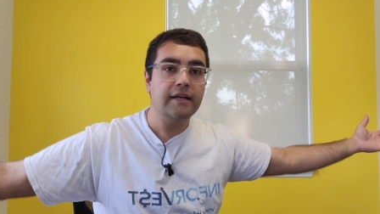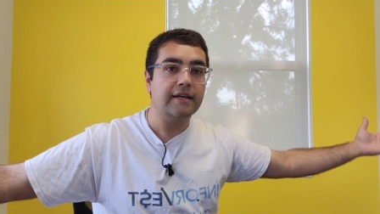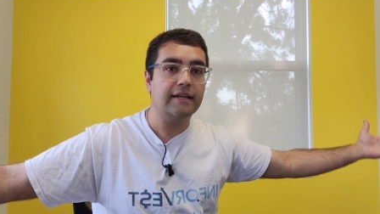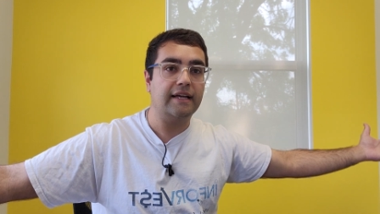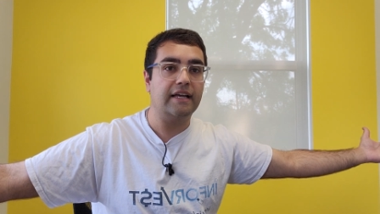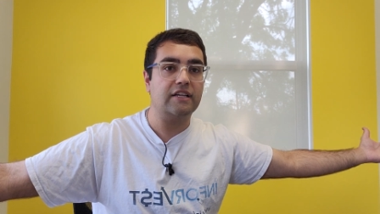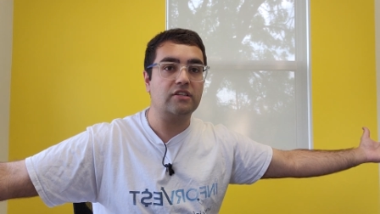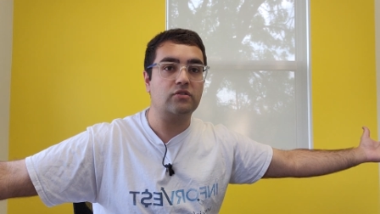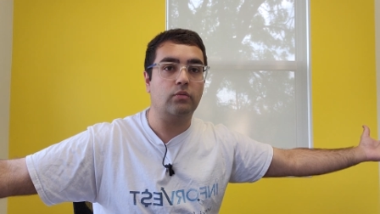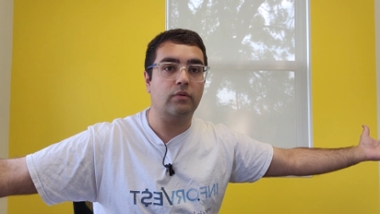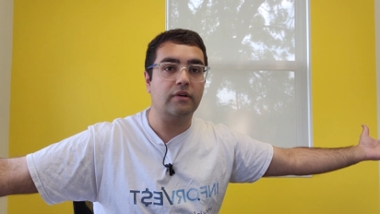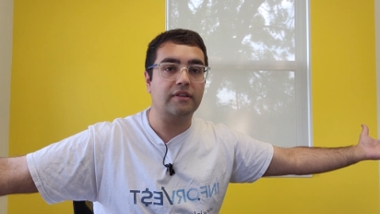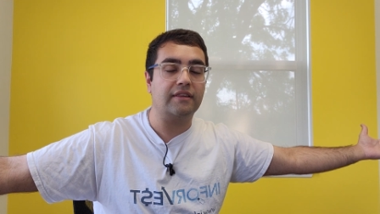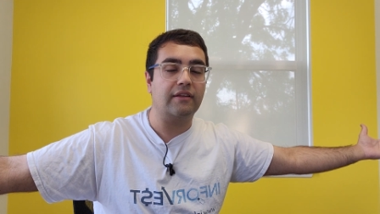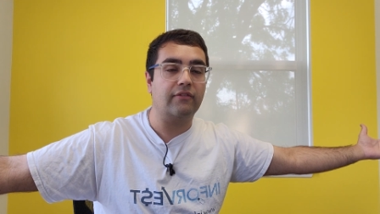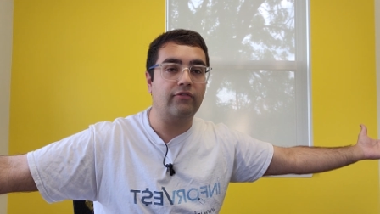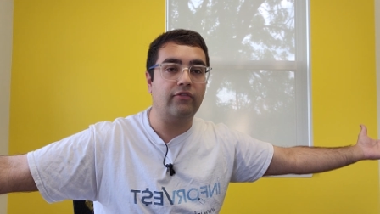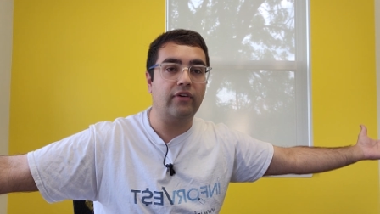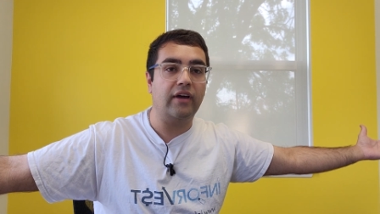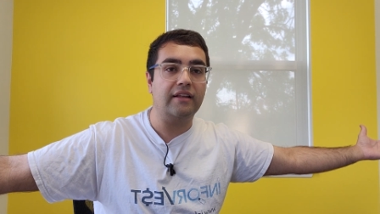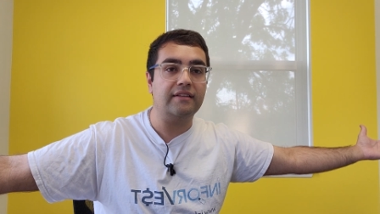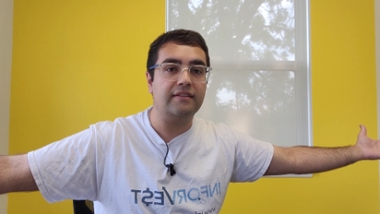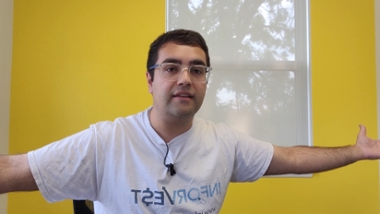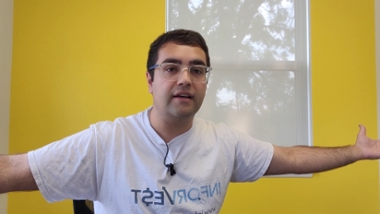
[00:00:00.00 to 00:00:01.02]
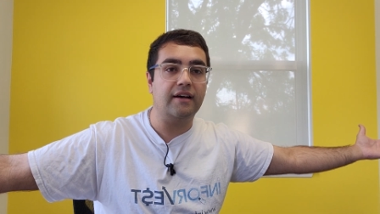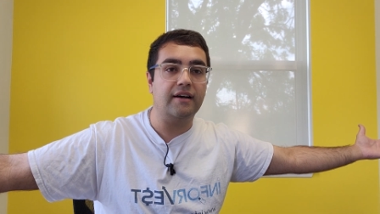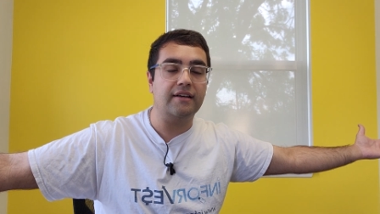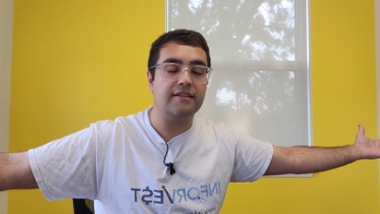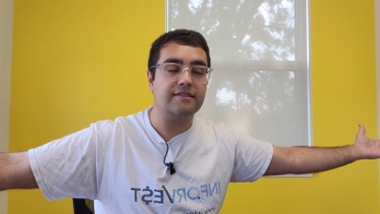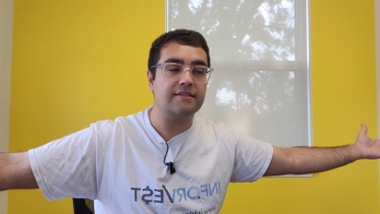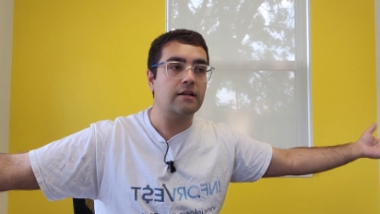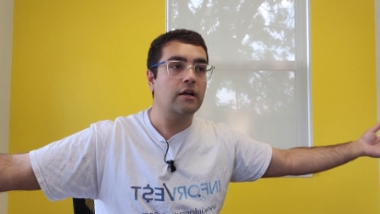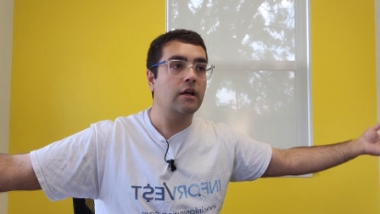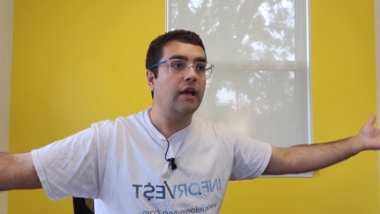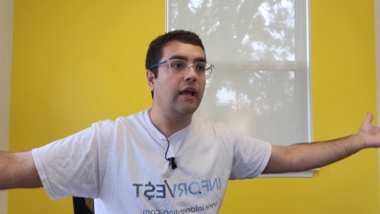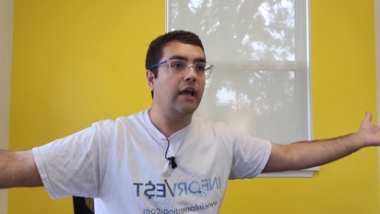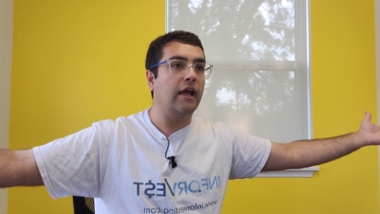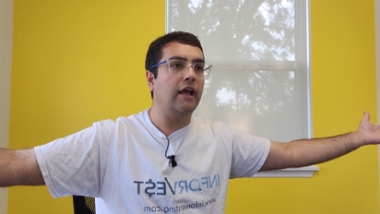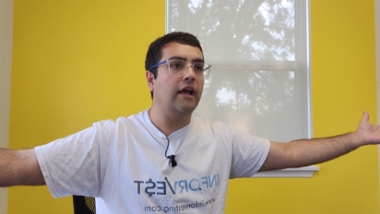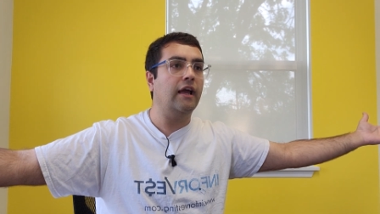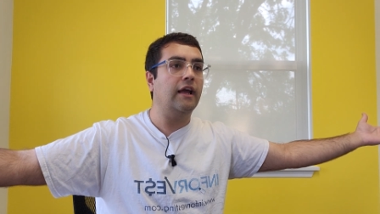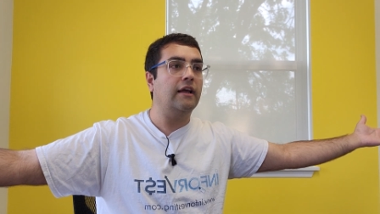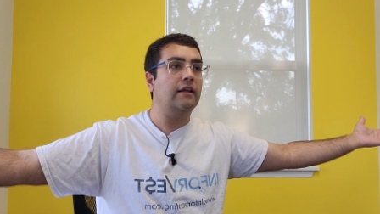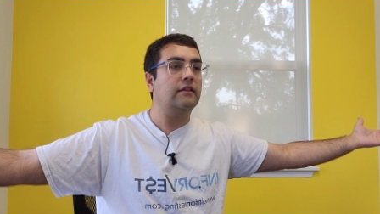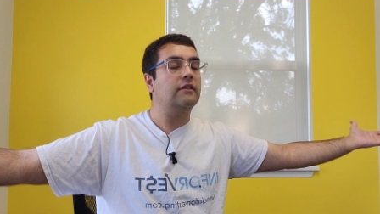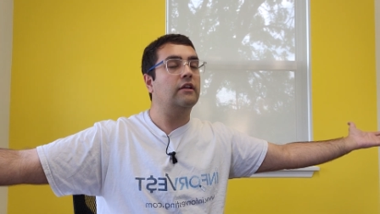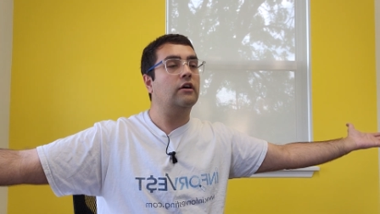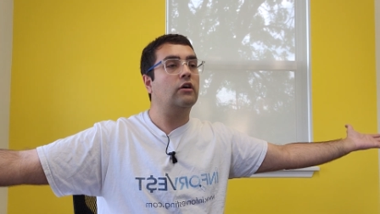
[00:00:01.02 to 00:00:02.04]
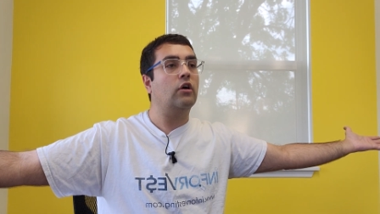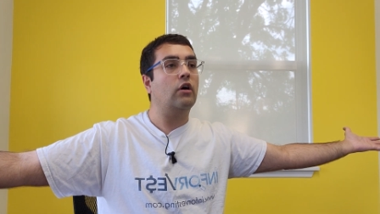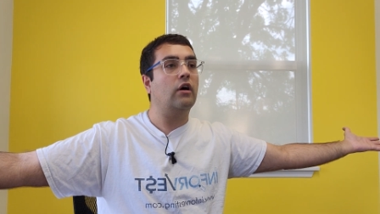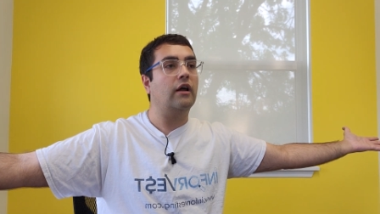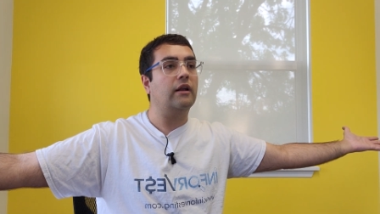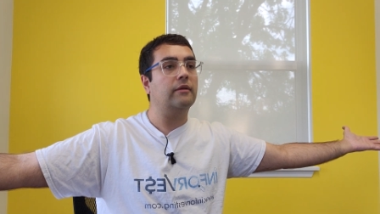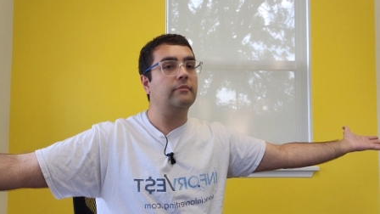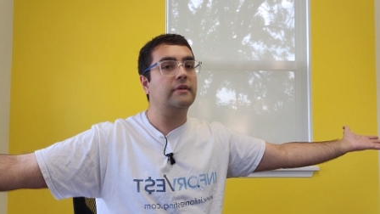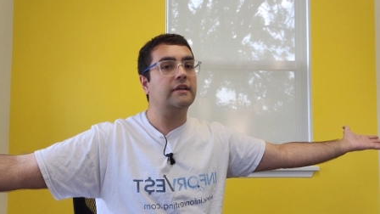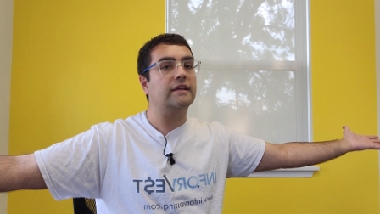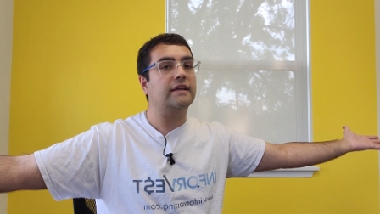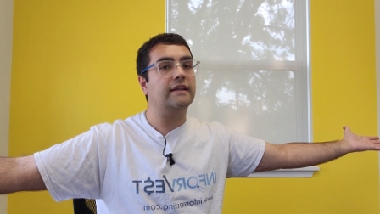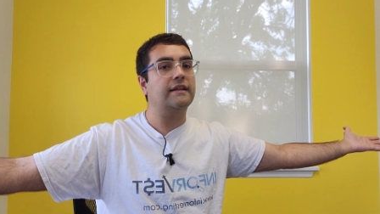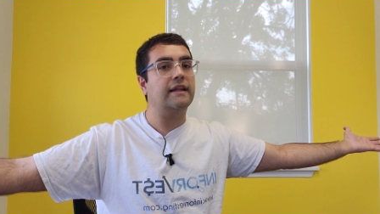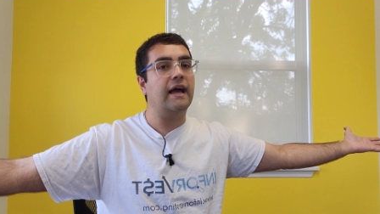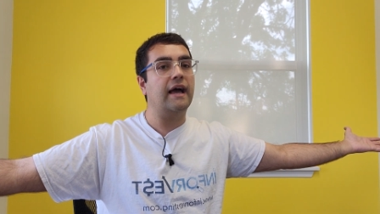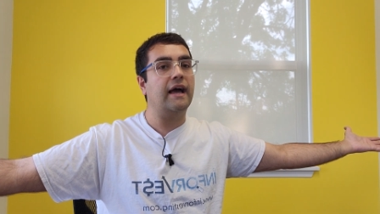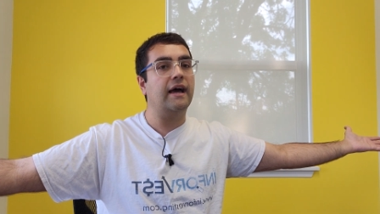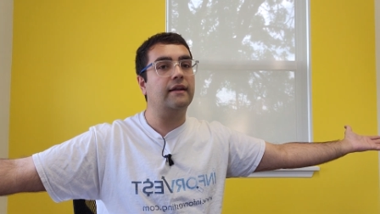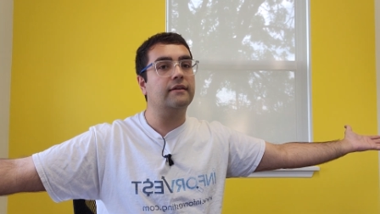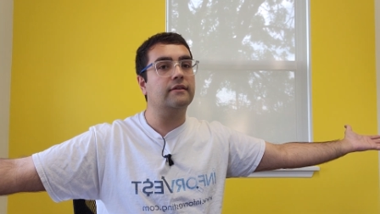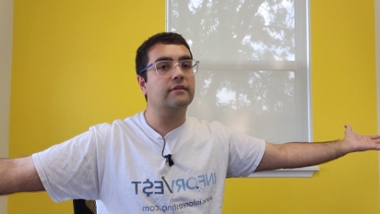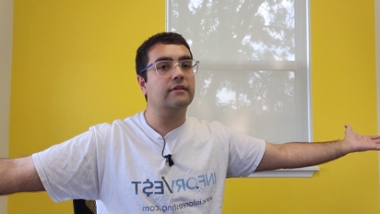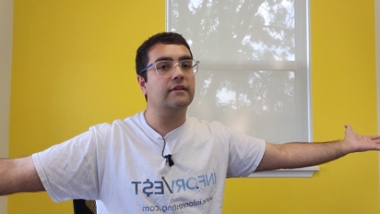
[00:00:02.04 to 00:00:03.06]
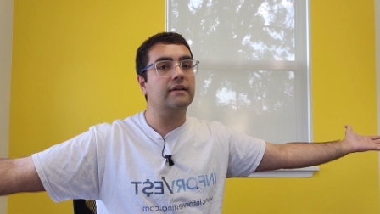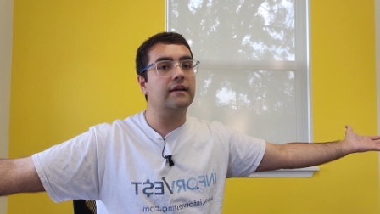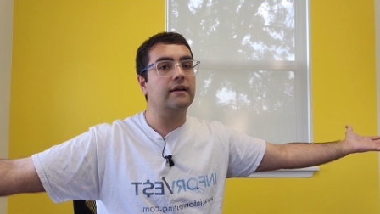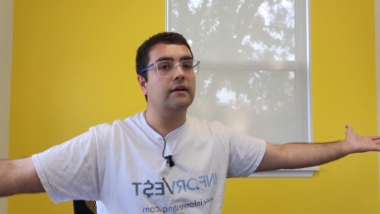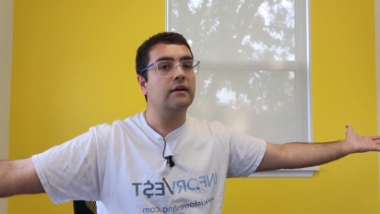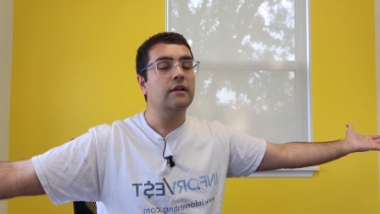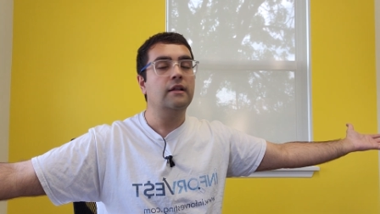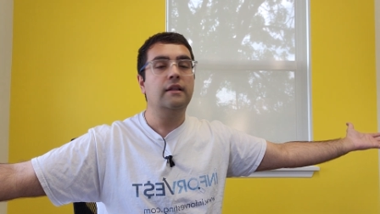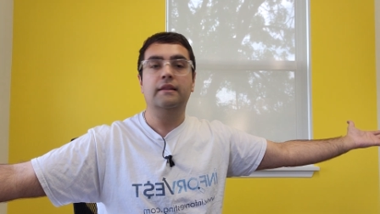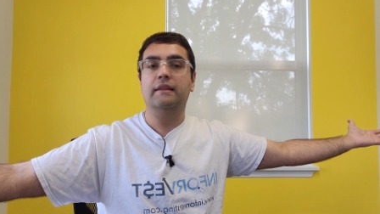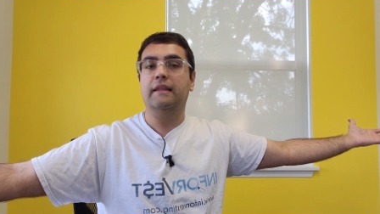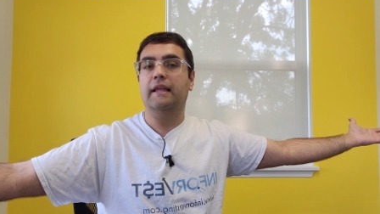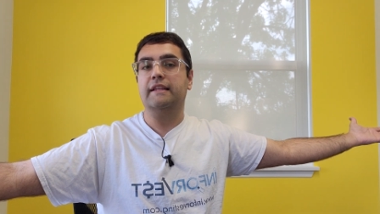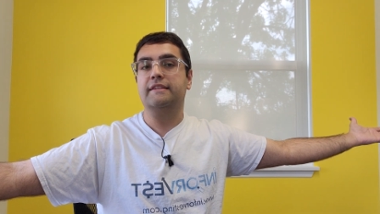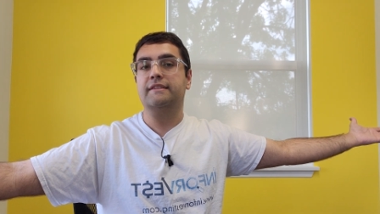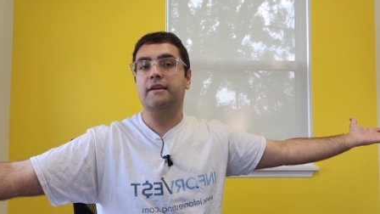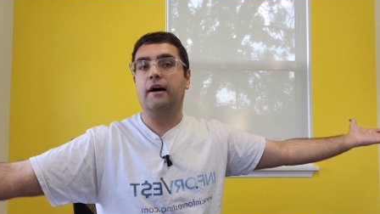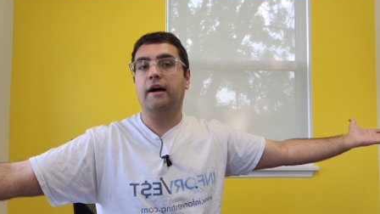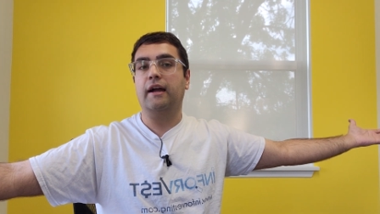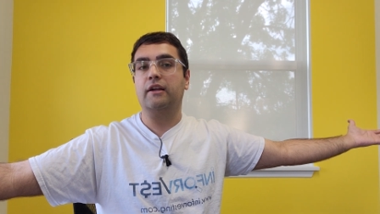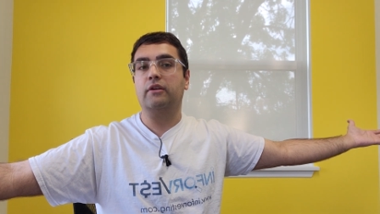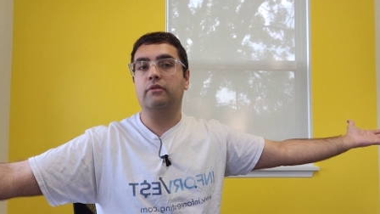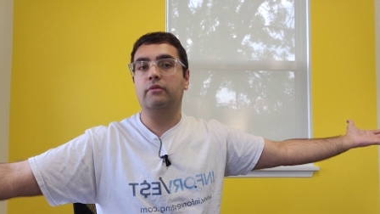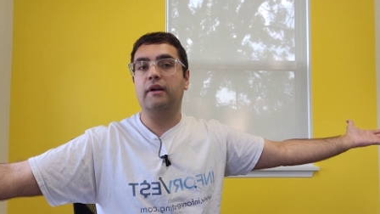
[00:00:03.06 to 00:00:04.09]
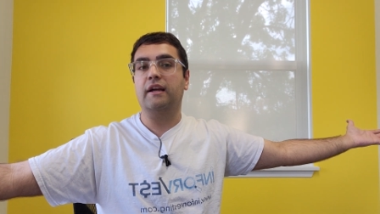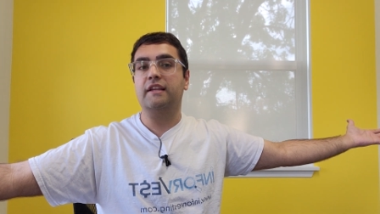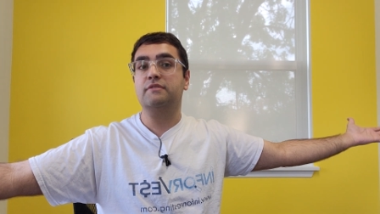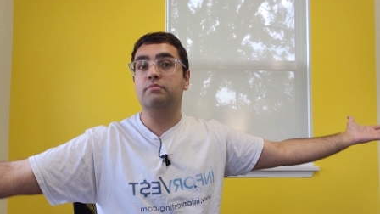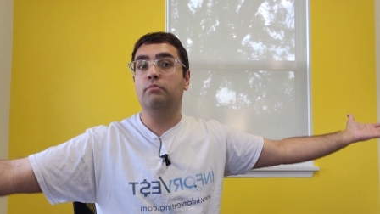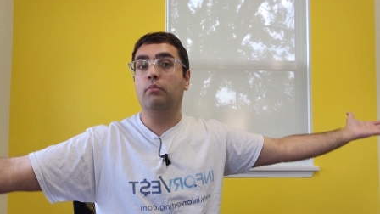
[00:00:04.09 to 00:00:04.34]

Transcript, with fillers: Guess what the Fed does? Hey, the economy can handle it. Let's hike rates